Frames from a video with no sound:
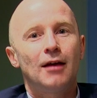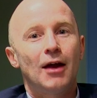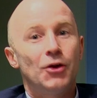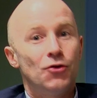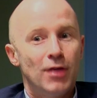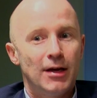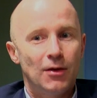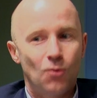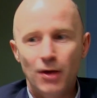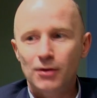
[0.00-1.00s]
and you read
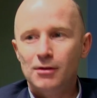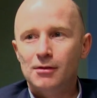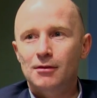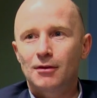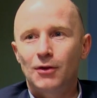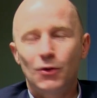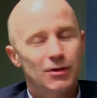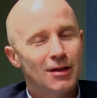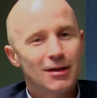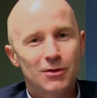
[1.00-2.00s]
it once, you'll
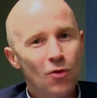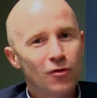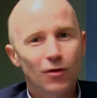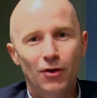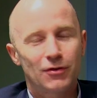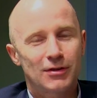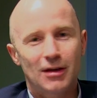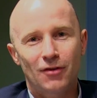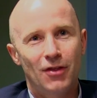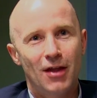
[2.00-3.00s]
see there's an awful lot of
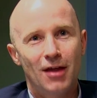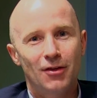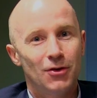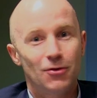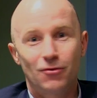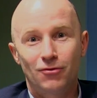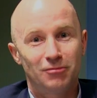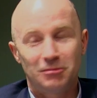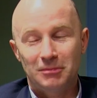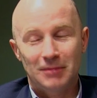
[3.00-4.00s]
stuff in there that you've
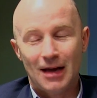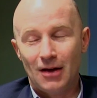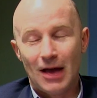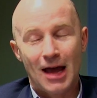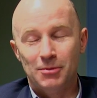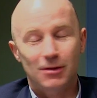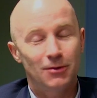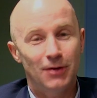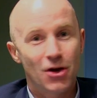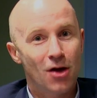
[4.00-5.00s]

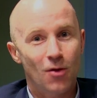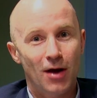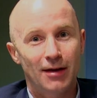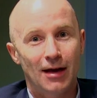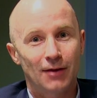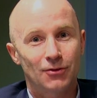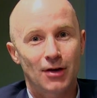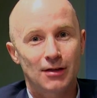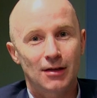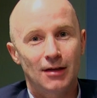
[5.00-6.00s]
absolutely no idea how to
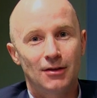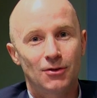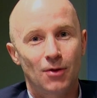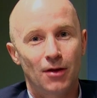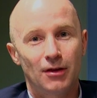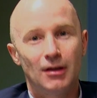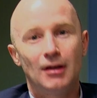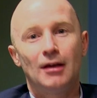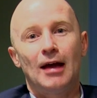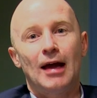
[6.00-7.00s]
translate into other
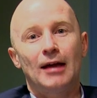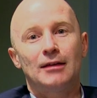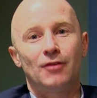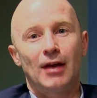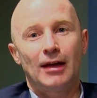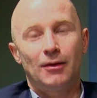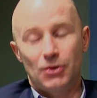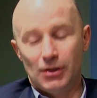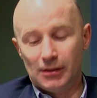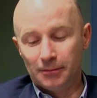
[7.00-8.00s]
active
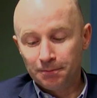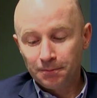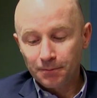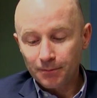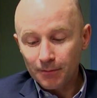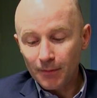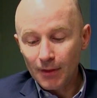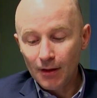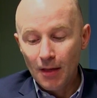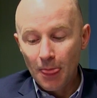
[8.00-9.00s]
languages.
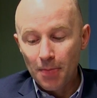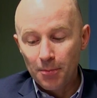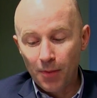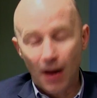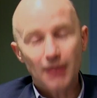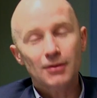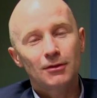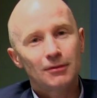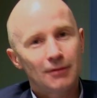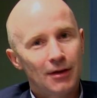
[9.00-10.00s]
But
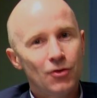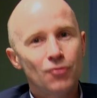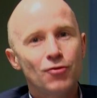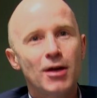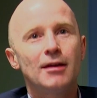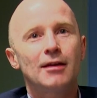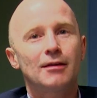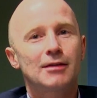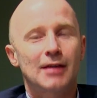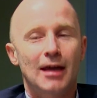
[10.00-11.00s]
if you read
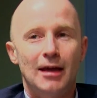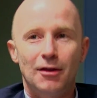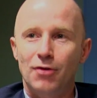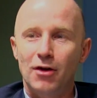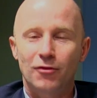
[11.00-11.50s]
it, say, 3 or